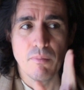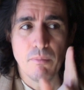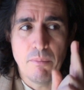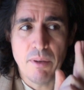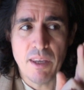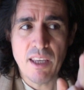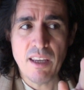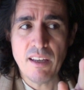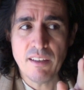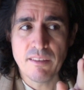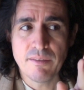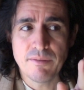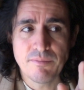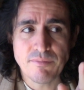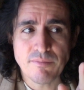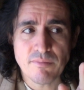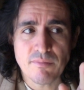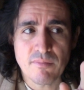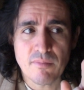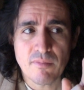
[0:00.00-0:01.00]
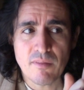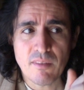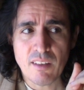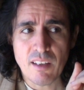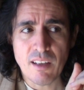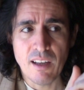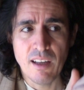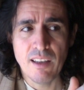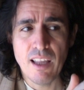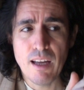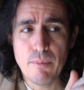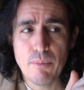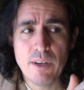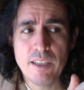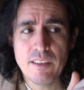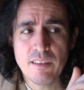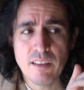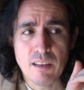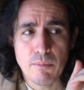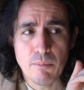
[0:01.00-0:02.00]
B,
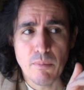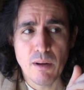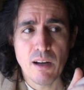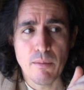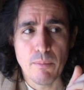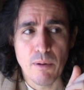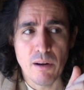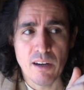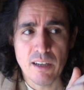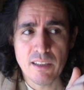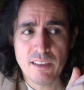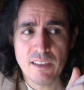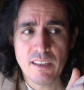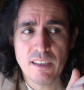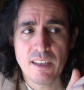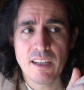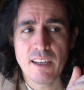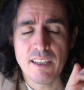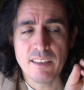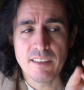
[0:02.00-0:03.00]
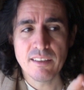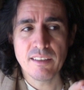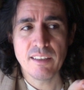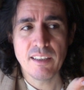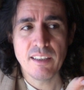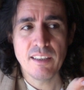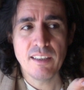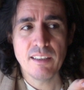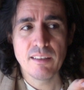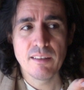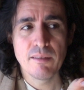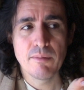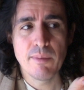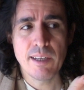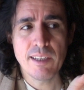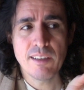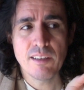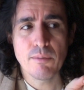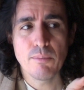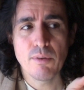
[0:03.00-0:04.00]
elaborates on the Mahabharata, and C,
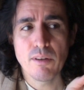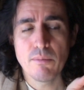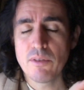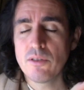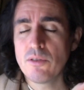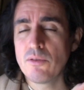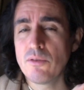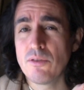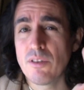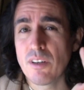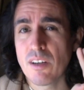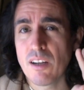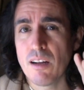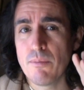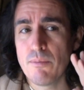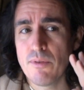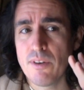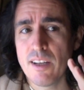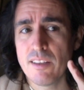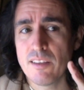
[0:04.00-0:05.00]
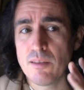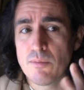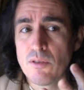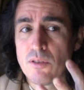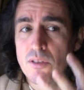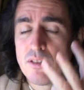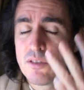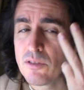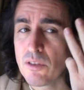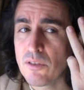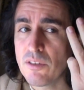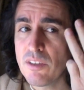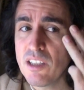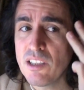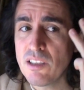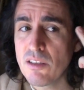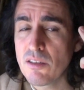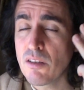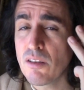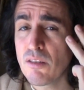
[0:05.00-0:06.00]
makes the Brahma Sutra comprehensible. So
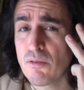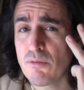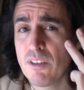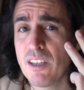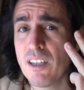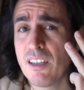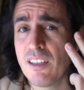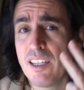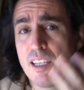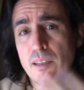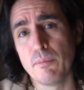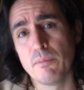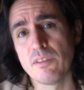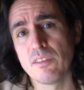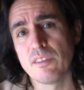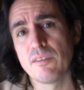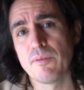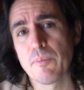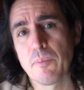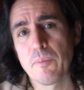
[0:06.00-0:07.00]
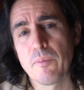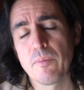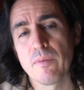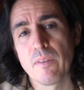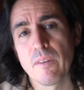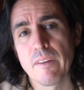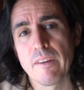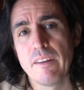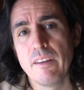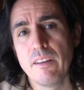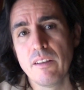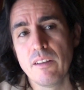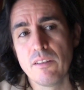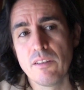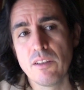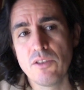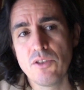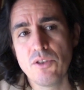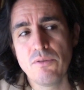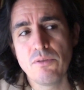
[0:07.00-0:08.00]
these are the three claims
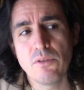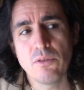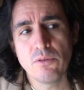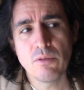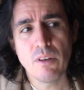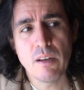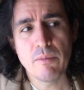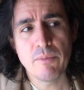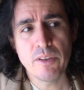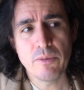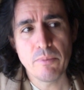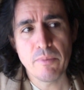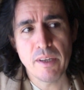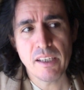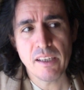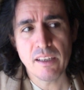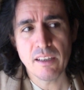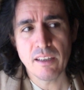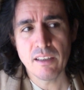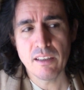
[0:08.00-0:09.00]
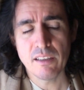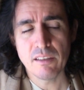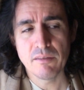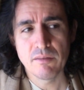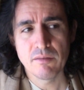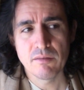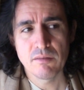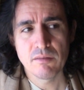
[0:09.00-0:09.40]
that Jiva Goswami is making here.